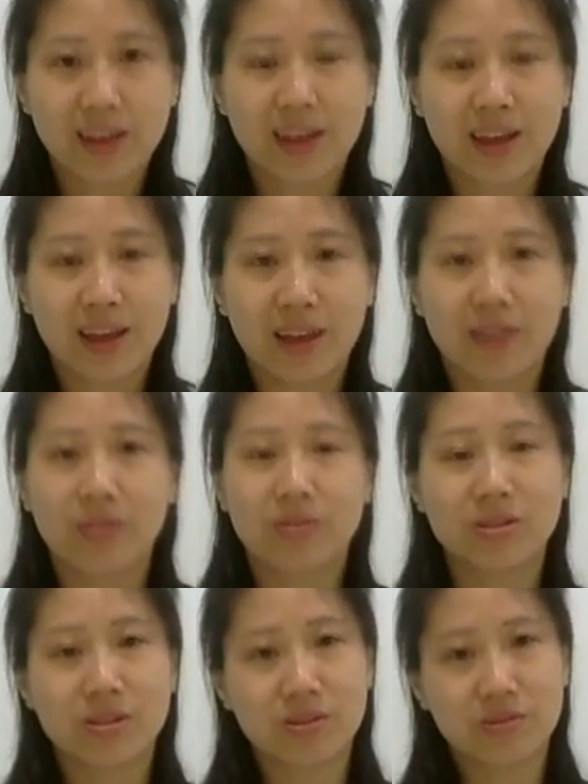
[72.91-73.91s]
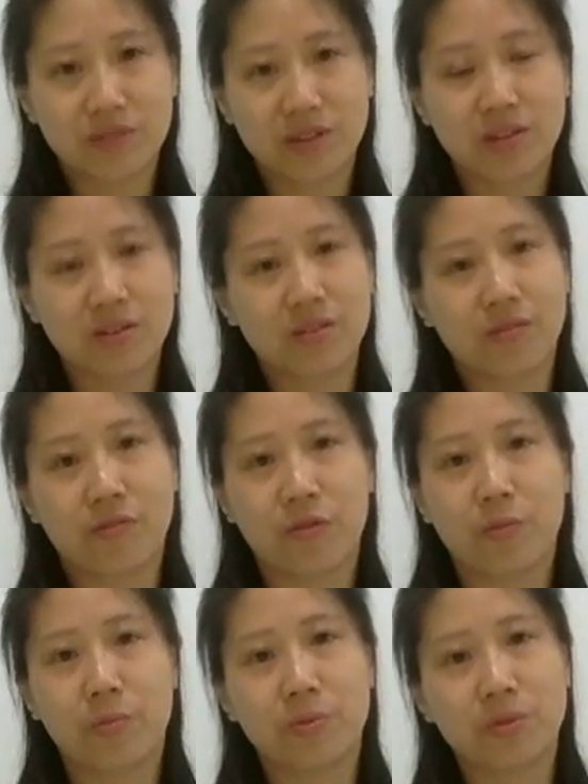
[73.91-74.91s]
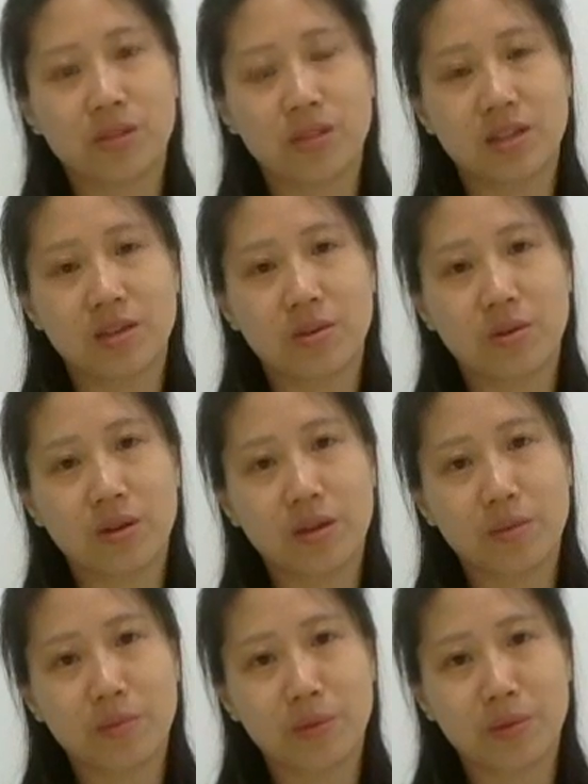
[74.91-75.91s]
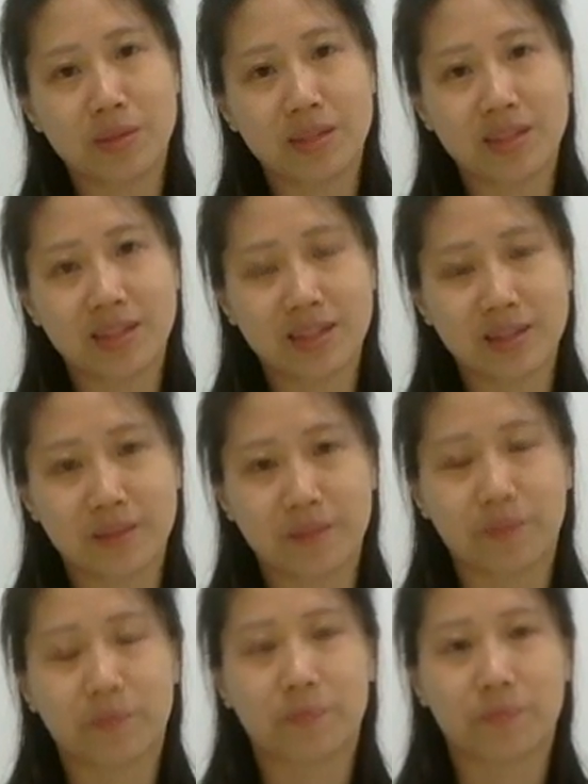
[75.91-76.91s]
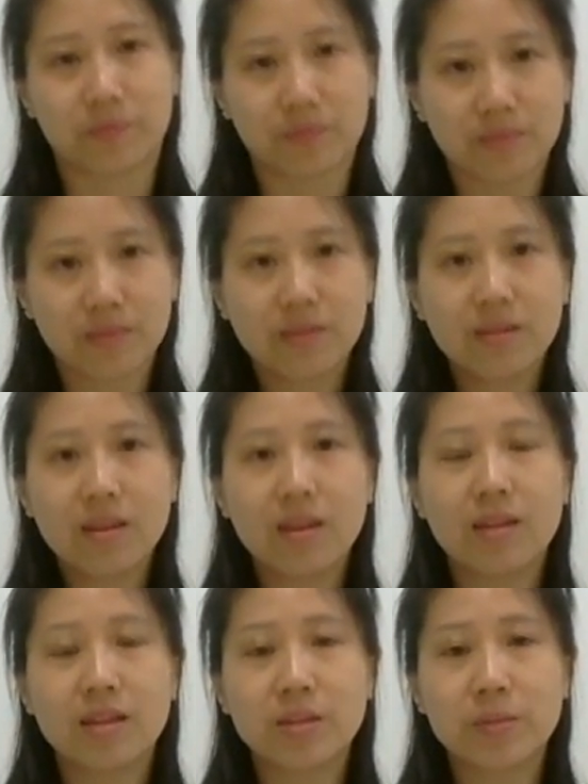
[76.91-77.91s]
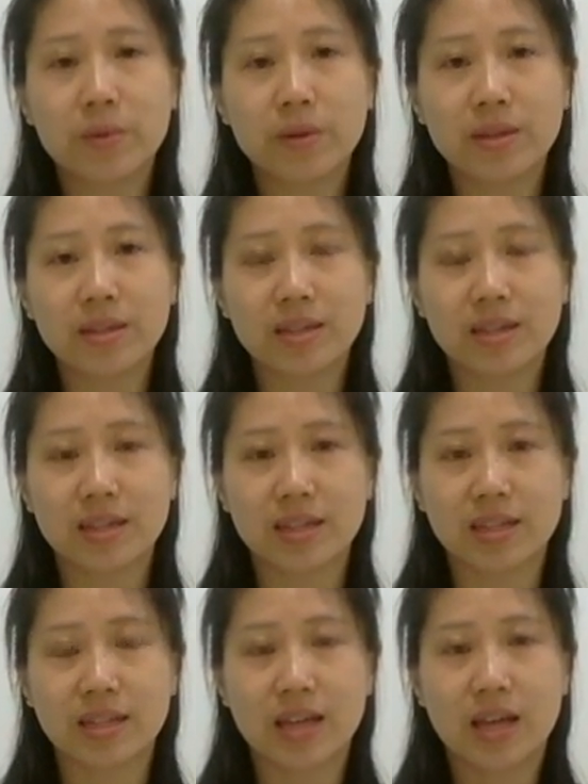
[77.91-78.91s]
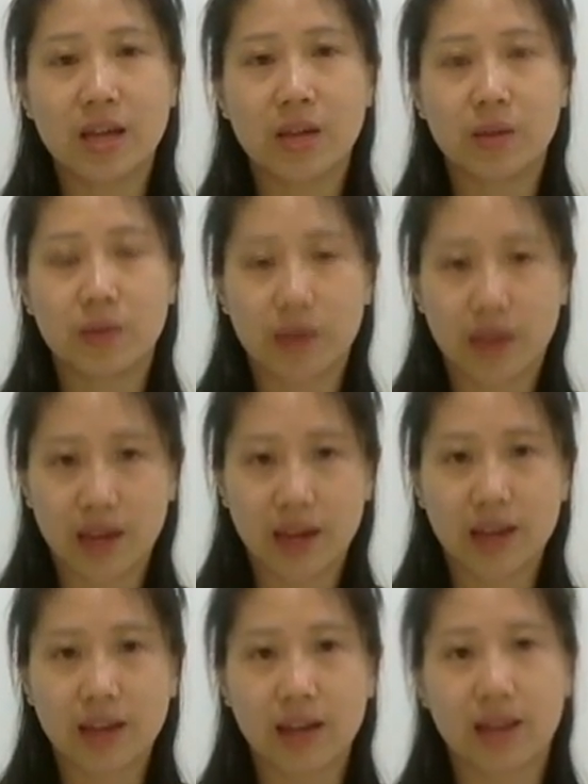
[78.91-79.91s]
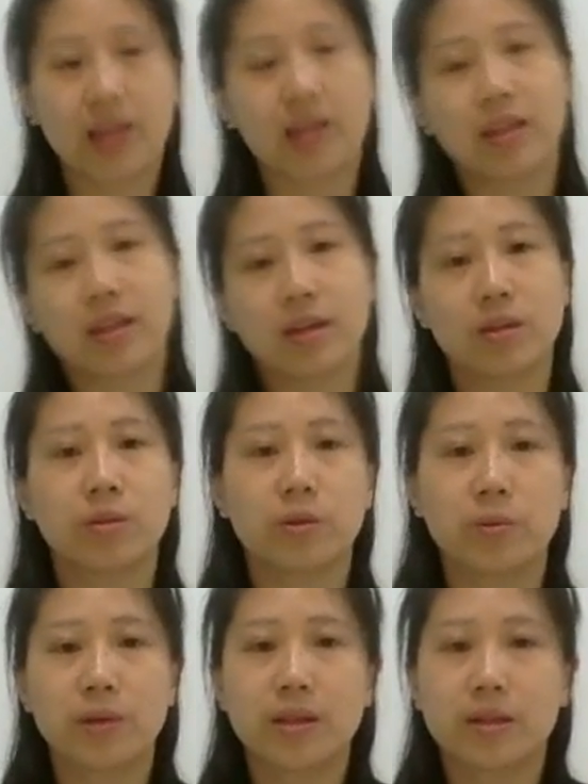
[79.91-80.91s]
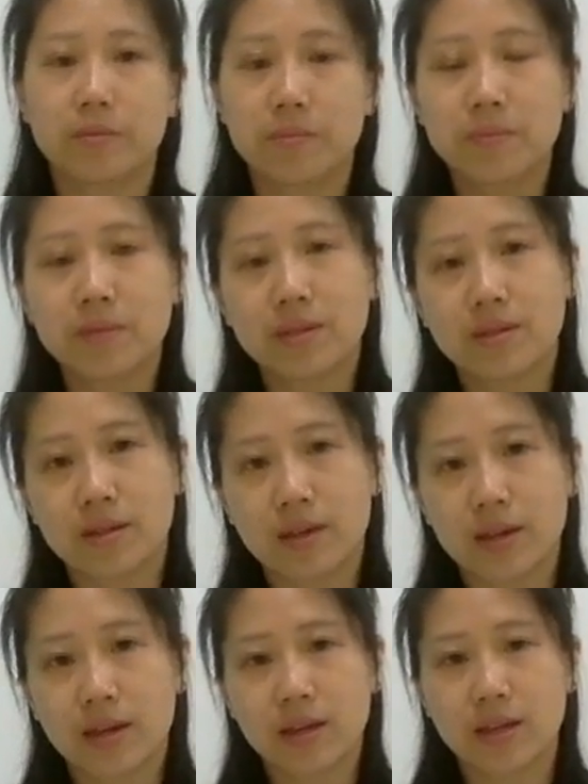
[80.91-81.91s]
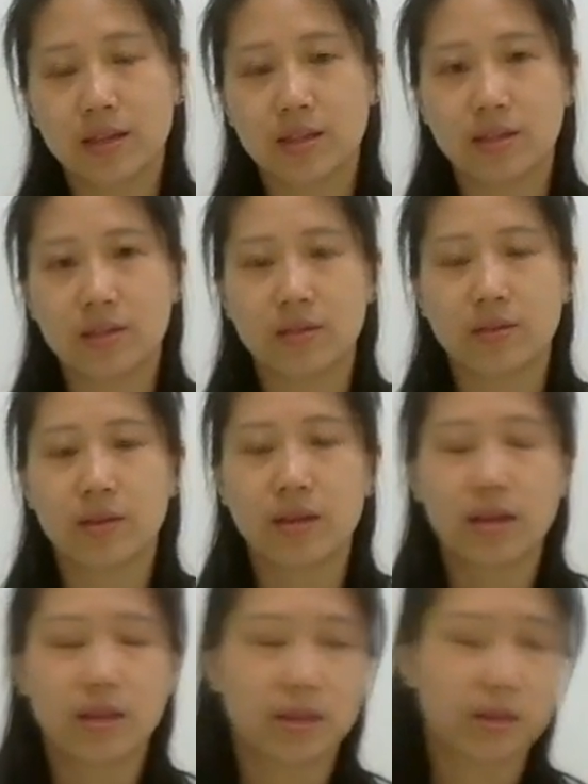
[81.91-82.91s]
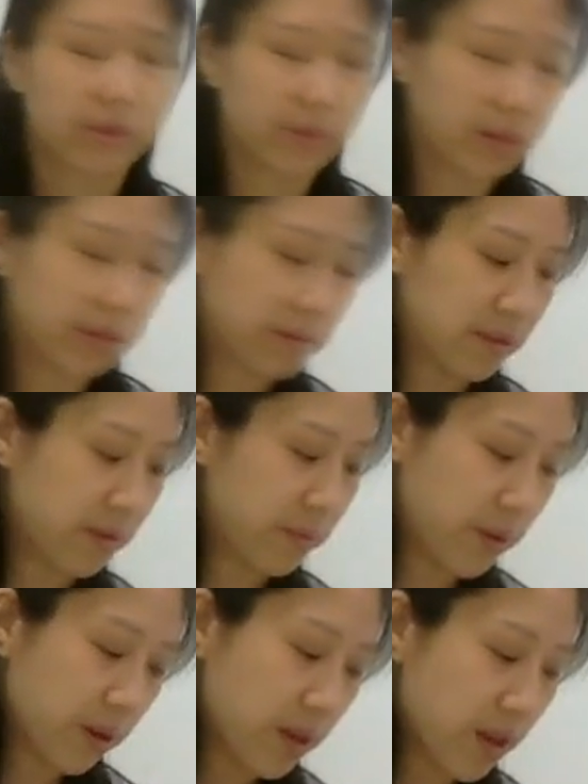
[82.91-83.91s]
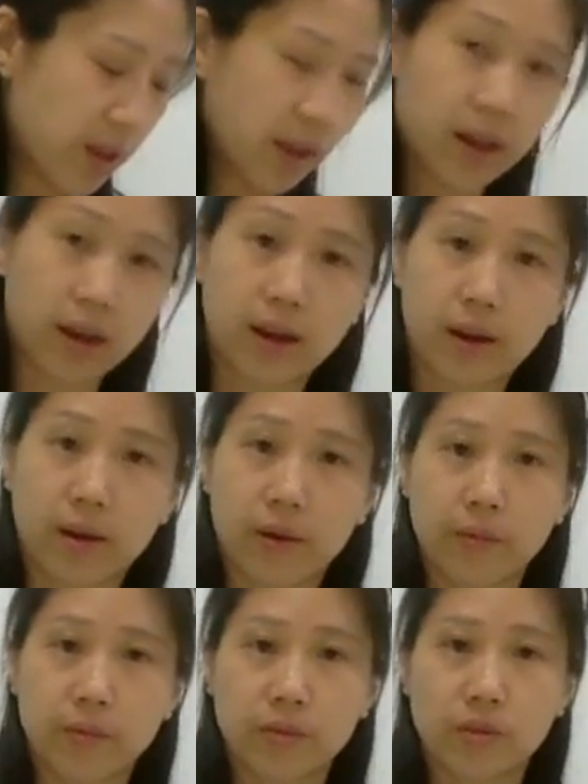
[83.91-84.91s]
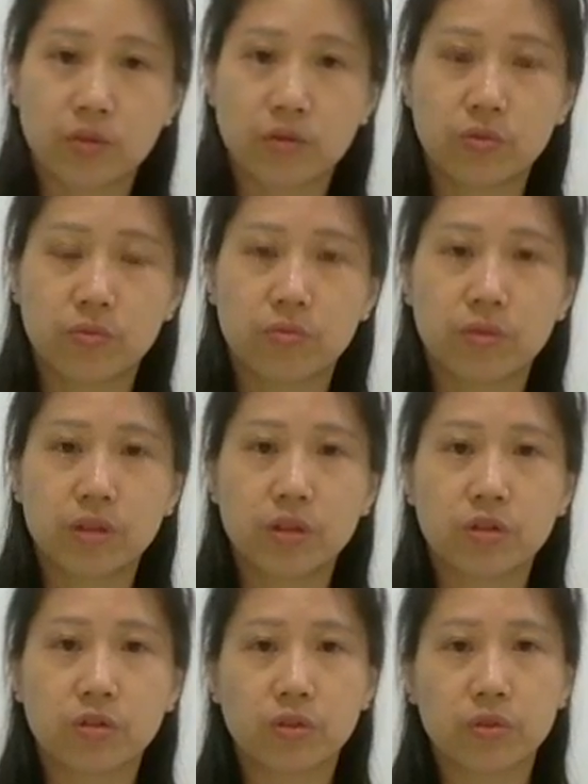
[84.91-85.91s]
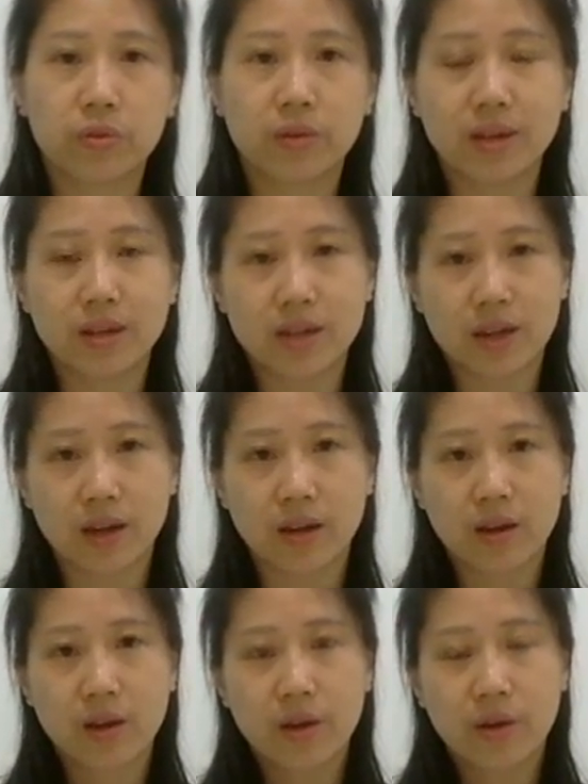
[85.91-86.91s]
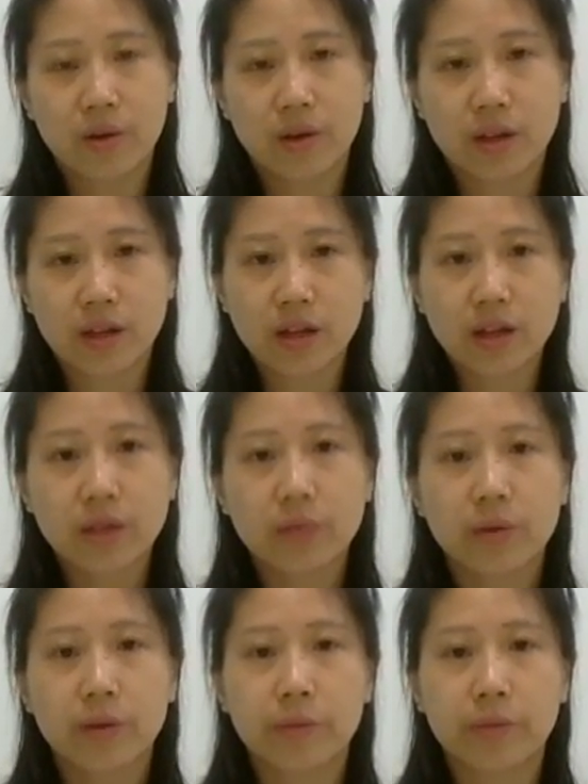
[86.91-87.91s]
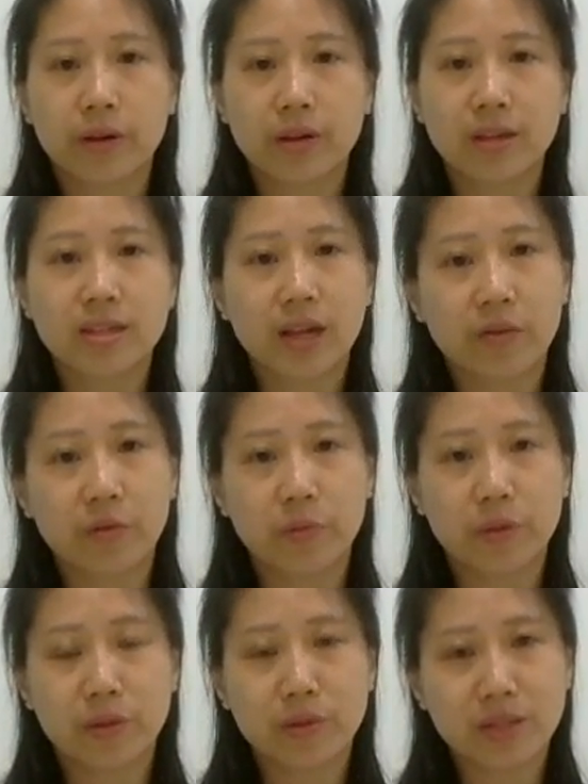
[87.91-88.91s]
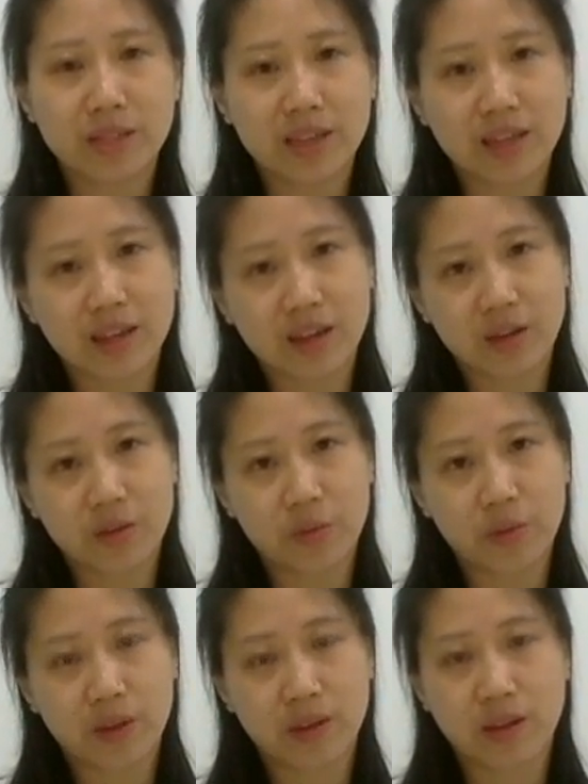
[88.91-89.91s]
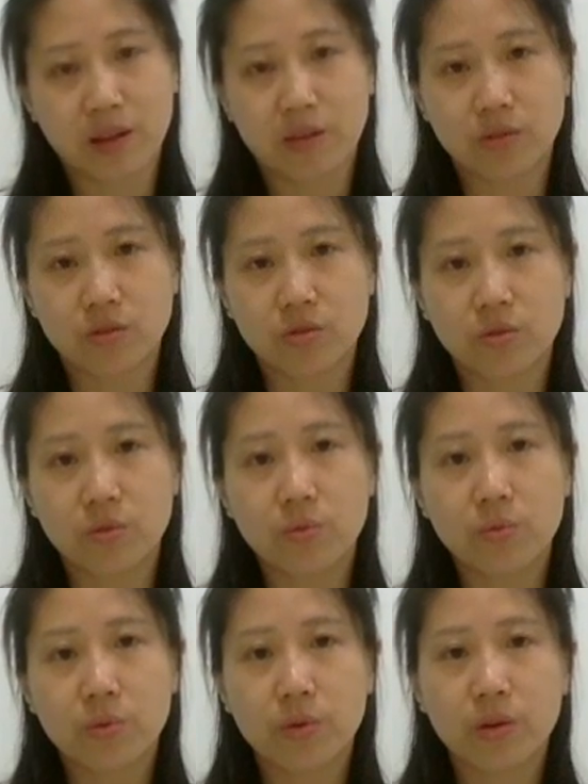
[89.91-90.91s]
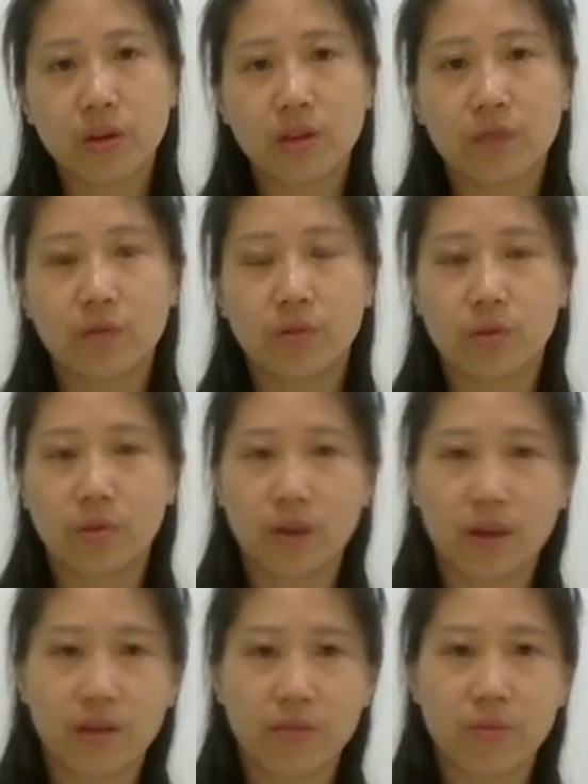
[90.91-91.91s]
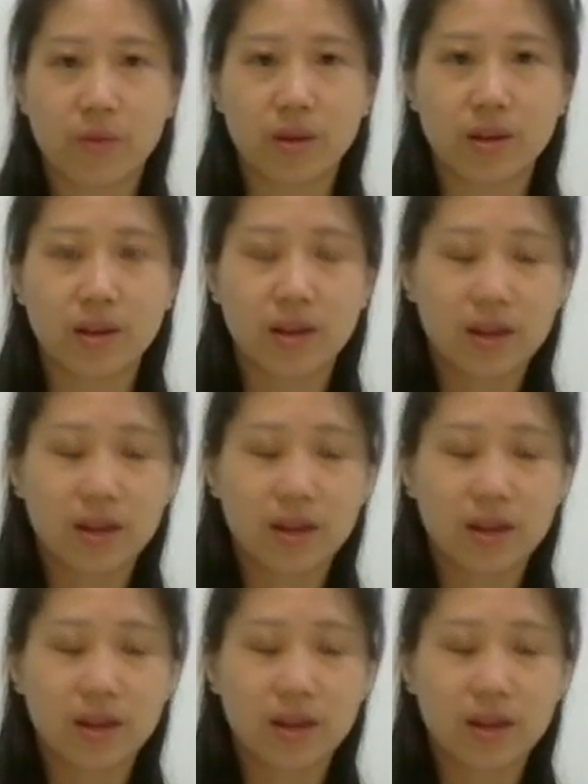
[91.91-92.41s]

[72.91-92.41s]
and also really good for boosting your immune system. This point is located in the lower limbs, okay, into the lower limbs of the body, and to really show you and indicate clearly where the point is, I will be using an Acupin. Now, don't worry if you don't have one.